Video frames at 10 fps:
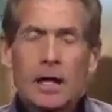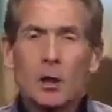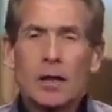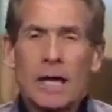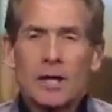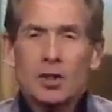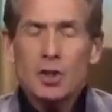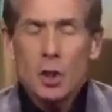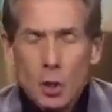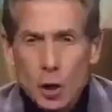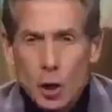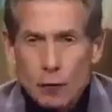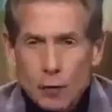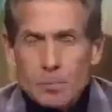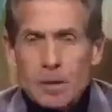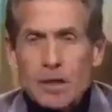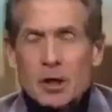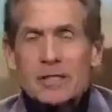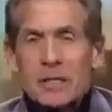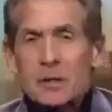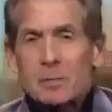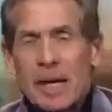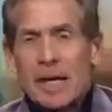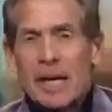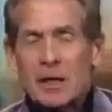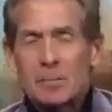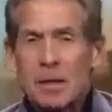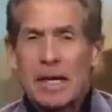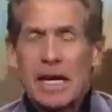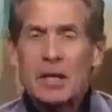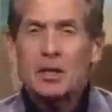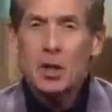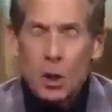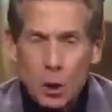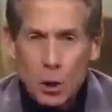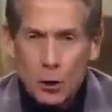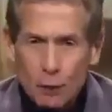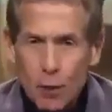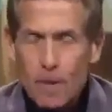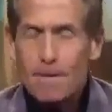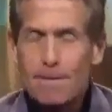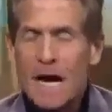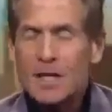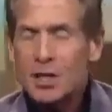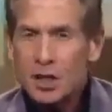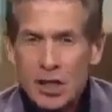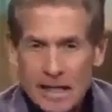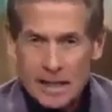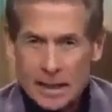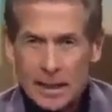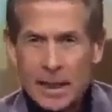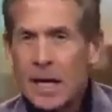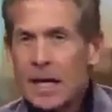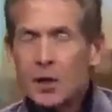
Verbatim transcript: I look at turnovers because this man has been a turnover machine.